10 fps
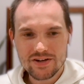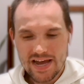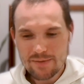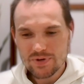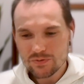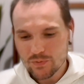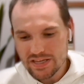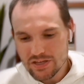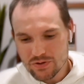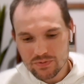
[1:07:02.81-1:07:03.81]
happen
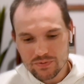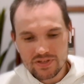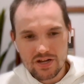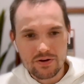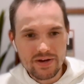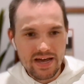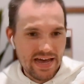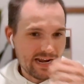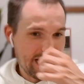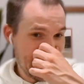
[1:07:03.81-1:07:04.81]
when you
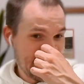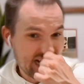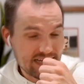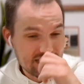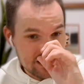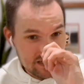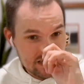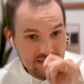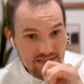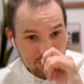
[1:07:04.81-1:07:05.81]
add AI
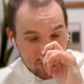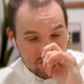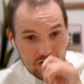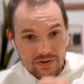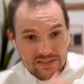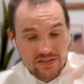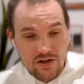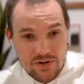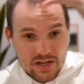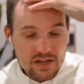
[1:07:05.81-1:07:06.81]
into the workflow. And
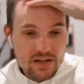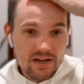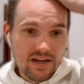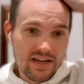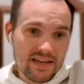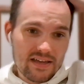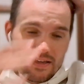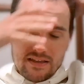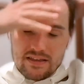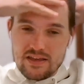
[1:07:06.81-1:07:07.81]
so,
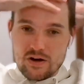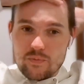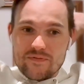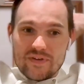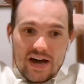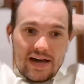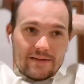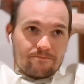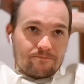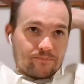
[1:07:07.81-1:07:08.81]
we've
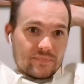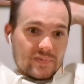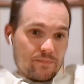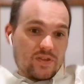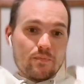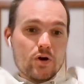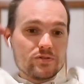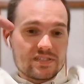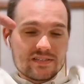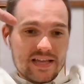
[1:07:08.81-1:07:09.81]
got the
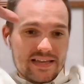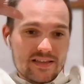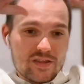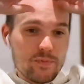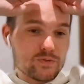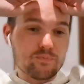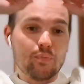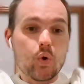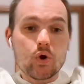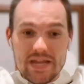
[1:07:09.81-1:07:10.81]
most
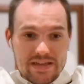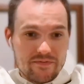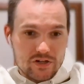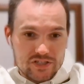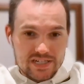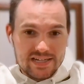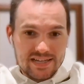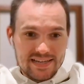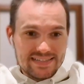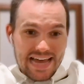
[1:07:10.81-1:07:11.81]
boring version
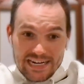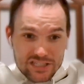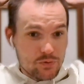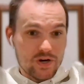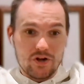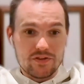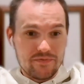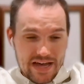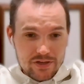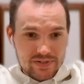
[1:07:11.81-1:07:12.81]
is actually where all the
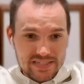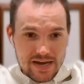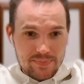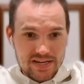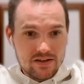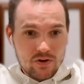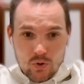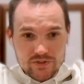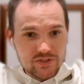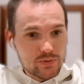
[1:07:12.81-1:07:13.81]
value is happening.
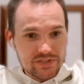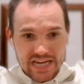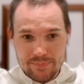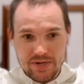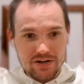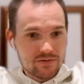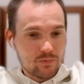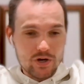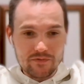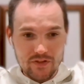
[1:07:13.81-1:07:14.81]
Old school Zapier
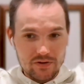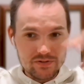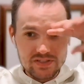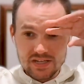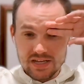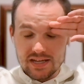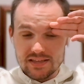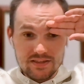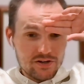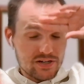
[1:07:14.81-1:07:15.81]
workflows.
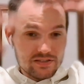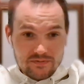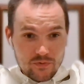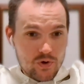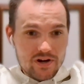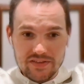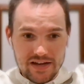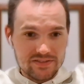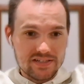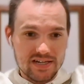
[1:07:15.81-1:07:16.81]
There is
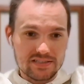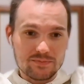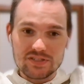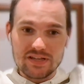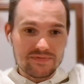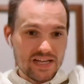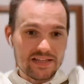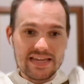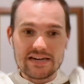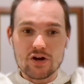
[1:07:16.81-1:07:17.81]
400,000 customers. They've
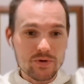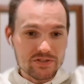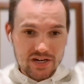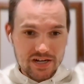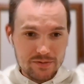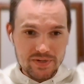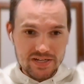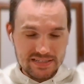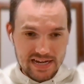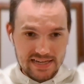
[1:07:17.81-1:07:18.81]
delegated almost 100
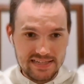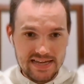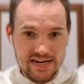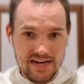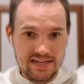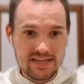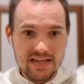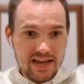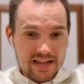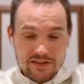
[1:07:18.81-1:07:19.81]
million tasks to AI. I
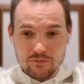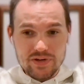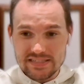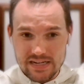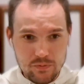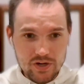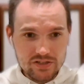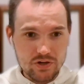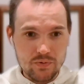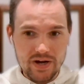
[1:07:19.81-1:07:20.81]
think the reason it
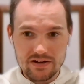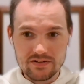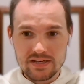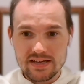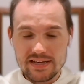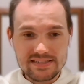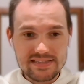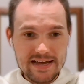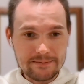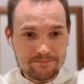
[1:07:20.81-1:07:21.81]
works so well is
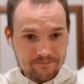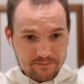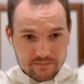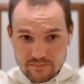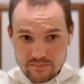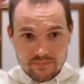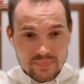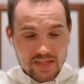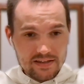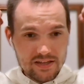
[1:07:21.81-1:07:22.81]
that,
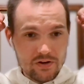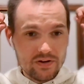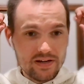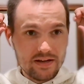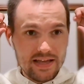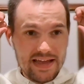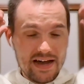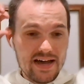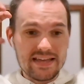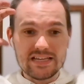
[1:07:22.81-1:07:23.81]

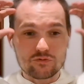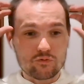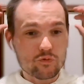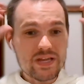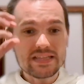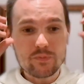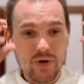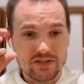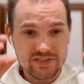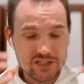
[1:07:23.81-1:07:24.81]
AI is really
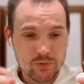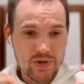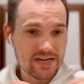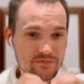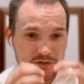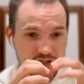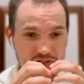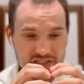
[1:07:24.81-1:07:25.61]
well situated for certain